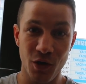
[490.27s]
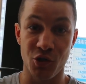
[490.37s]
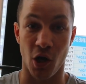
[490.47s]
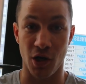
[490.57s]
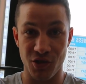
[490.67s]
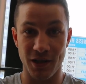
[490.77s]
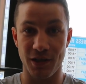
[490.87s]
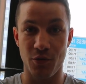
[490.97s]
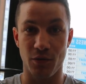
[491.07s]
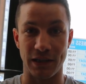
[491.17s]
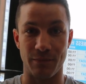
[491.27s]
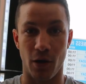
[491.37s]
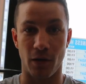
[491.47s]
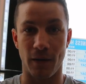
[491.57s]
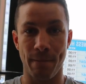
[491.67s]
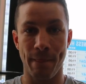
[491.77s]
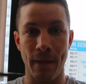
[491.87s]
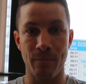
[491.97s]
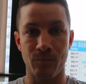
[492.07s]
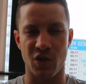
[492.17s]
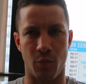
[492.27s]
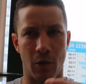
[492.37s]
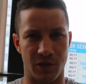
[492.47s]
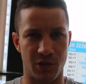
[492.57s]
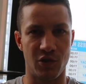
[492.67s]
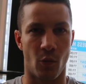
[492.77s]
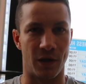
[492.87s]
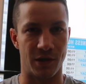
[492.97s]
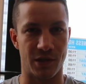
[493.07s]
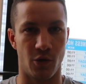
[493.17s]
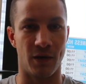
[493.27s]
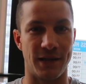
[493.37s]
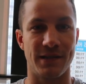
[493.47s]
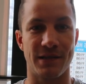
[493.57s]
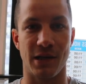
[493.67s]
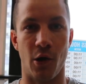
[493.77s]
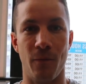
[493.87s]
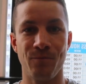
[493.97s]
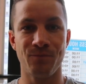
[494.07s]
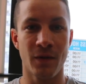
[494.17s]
Josh is gonna do a lean bulk to about 220 or so, nice and slow.